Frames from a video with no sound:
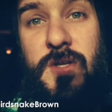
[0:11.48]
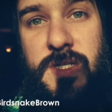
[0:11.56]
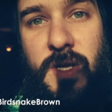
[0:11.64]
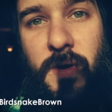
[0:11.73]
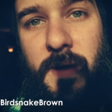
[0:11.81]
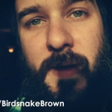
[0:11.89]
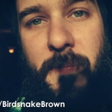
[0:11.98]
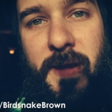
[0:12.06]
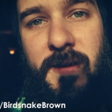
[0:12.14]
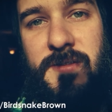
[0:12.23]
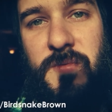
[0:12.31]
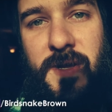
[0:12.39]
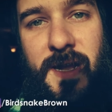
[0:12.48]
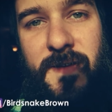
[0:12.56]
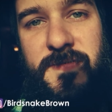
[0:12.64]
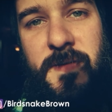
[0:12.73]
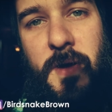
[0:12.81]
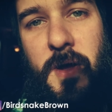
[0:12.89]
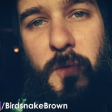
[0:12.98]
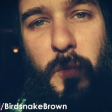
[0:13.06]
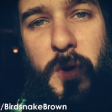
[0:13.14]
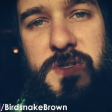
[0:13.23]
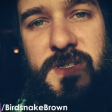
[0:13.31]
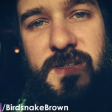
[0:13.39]
So we're at my parents. We're gonna have some, a
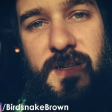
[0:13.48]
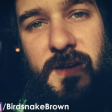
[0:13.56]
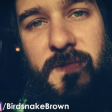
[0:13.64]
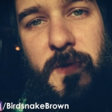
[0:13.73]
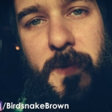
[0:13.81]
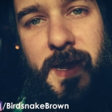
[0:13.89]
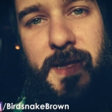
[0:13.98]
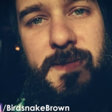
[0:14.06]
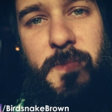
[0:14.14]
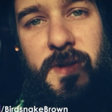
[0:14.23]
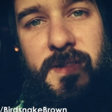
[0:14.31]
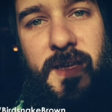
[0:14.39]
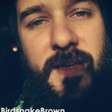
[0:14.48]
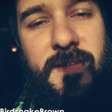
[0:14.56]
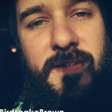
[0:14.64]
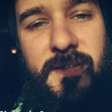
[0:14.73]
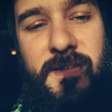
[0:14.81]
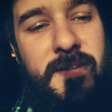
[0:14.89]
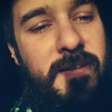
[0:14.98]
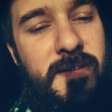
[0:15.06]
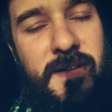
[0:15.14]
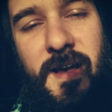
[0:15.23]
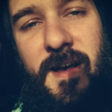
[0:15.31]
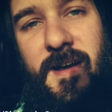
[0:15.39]
roast dinner for my dad's birthday.
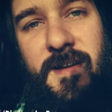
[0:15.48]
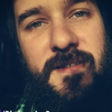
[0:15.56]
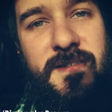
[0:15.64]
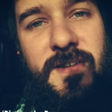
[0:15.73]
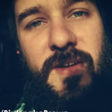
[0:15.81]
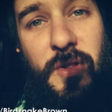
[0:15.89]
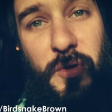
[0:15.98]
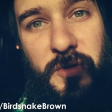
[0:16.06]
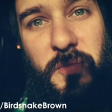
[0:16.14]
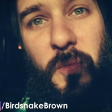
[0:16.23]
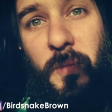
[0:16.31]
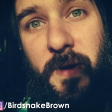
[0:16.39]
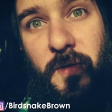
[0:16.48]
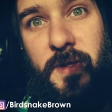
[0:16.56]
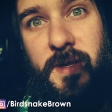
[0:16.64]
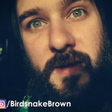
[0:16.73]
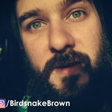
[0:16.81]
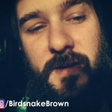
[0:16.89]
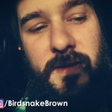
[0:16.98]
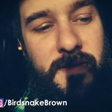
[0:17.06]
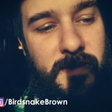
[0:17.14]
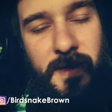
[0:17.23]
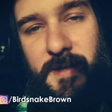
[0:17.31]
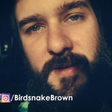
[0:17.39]
Uh, it looks really good.
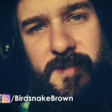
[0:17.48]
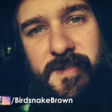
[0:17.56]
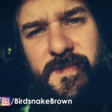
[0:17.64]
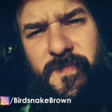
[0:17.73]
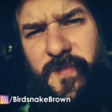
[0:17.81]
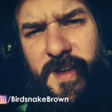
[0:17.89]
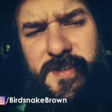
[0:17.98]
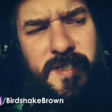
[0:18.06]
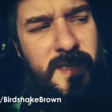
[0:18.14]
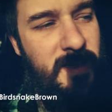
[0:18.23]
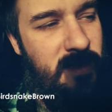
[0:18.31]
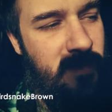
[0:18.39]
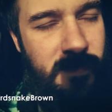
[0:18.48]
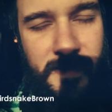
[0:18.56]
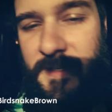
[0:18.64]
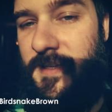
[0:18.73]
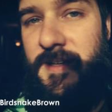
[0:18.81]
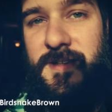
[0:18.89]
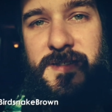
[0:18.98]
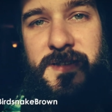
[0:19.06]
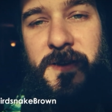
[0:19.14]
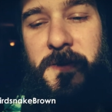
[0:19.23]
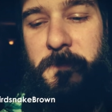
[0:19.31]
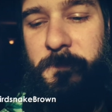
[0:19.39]
And there's fudge again.
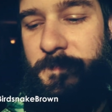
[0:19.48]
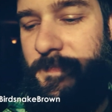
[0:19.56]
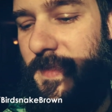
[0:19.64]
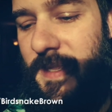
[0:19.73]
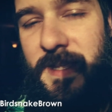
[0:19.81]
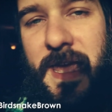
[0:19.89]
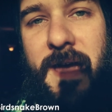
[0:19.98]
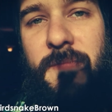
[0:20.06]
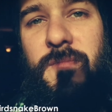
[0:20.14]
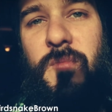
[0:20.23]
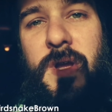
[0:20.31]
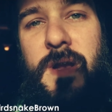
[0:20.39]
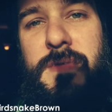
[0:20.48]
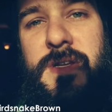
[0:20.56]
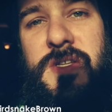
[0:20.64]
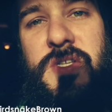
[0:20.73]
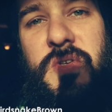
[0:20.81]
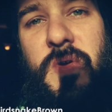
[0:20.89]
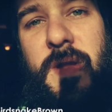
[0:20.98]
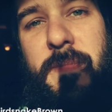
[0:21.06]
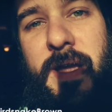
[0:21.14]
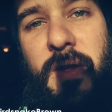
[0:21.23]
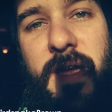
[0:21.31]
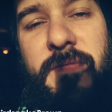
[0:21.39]
So yeah, we're gonna be destroyed
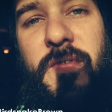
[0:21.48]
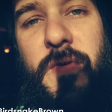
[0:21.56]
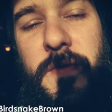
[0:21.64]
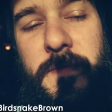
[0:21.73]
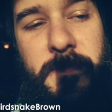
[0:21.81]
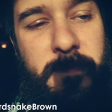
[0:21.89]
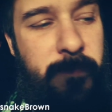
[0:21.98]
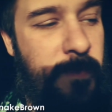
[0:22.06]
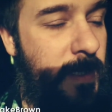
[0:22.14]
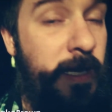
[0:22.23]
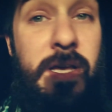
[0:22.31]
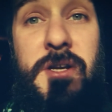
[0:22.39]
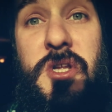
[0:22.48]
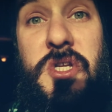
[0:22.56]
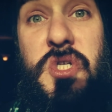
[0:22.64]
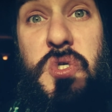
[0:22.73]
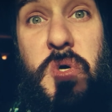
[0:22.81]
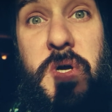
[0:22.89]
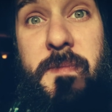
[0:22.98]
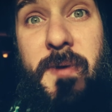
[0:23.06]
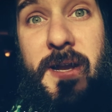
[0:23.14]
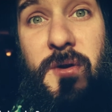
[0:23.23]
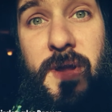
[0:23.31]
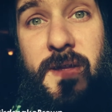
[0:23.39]
by great food. Destroyed
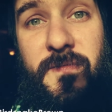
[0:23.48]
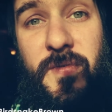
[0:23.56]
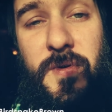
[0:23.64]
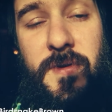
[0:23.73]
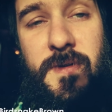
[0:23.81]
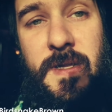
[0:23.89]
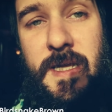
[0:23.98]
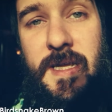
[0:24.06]
by great food.